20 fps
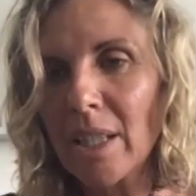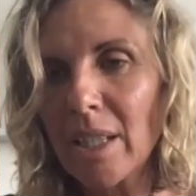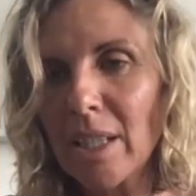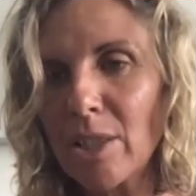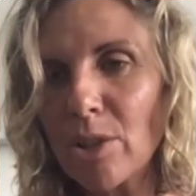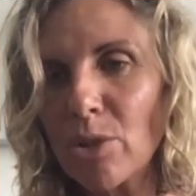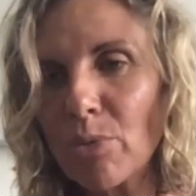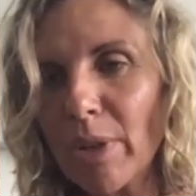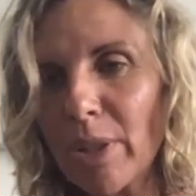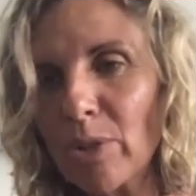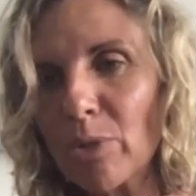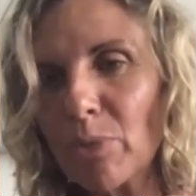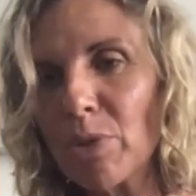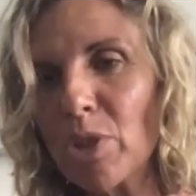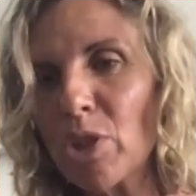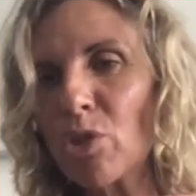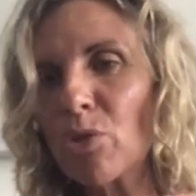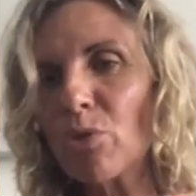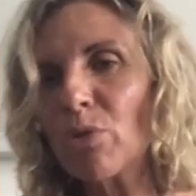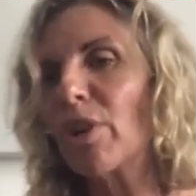It's what we
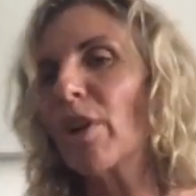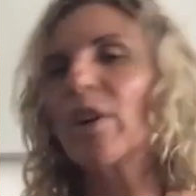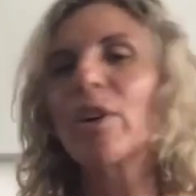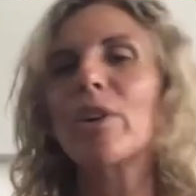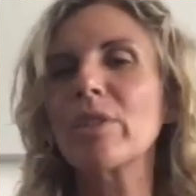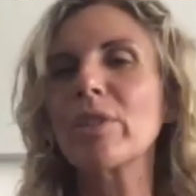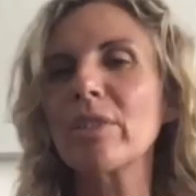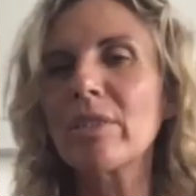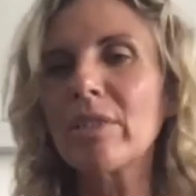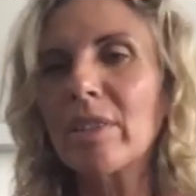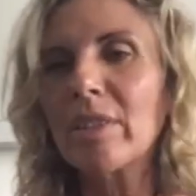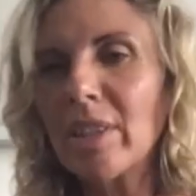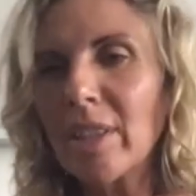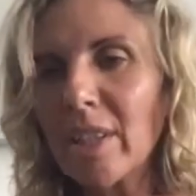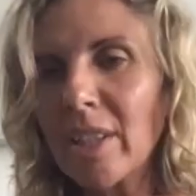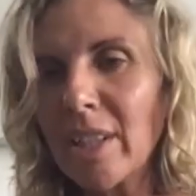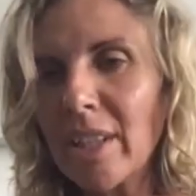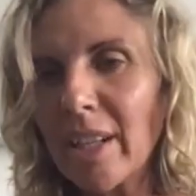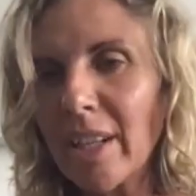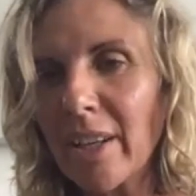should learn
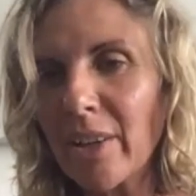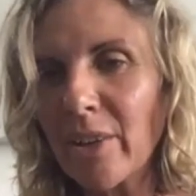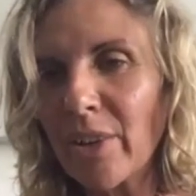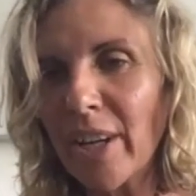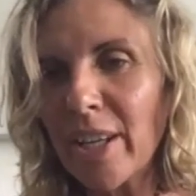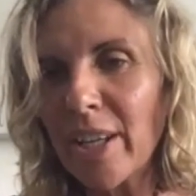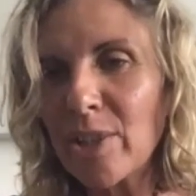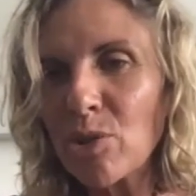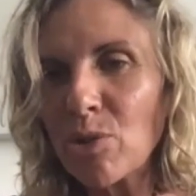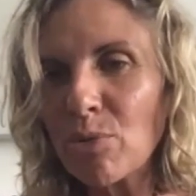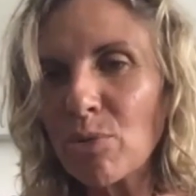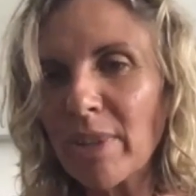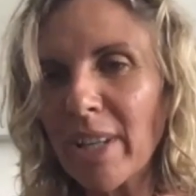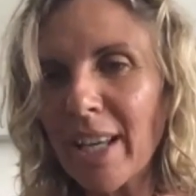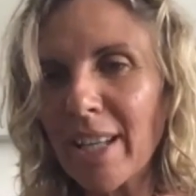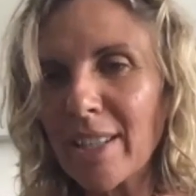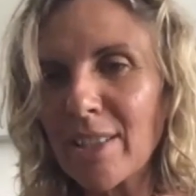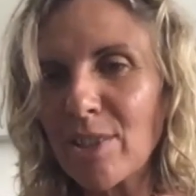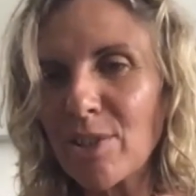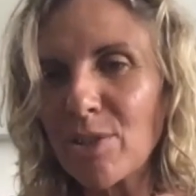as soon
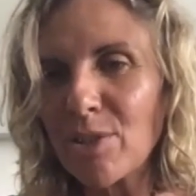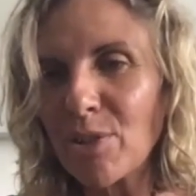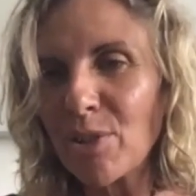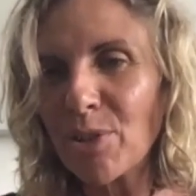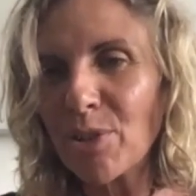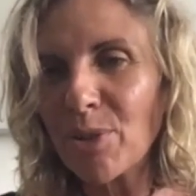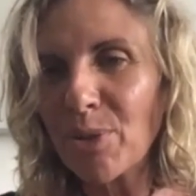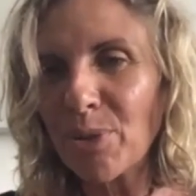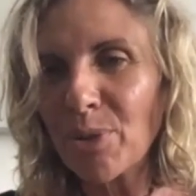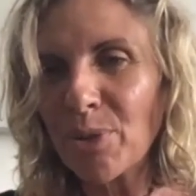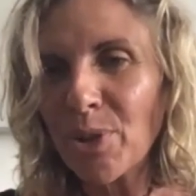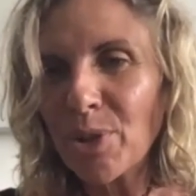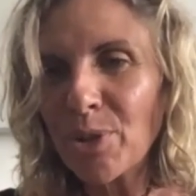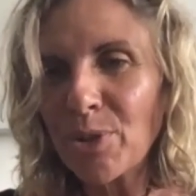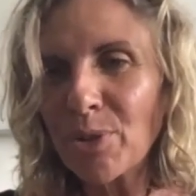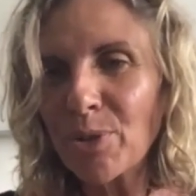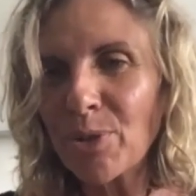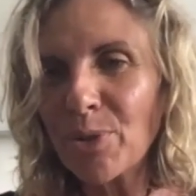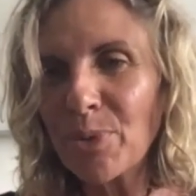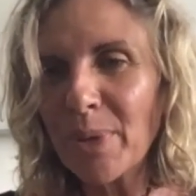as,
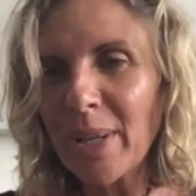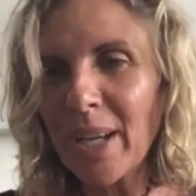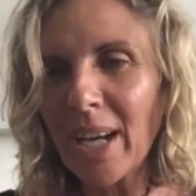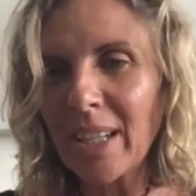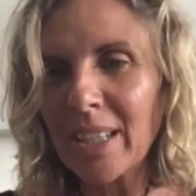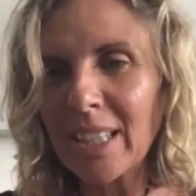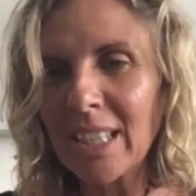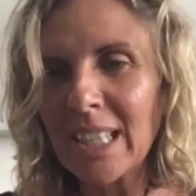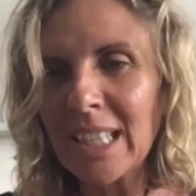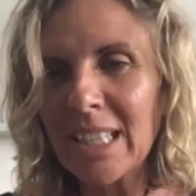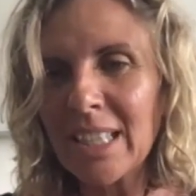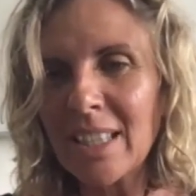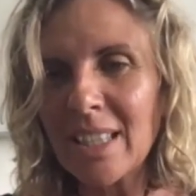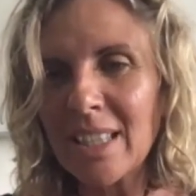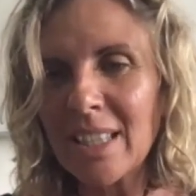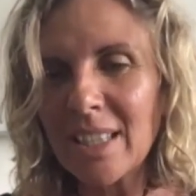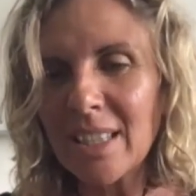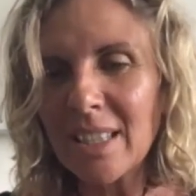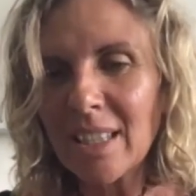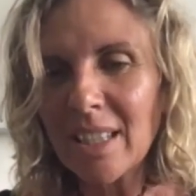you know, we are kids,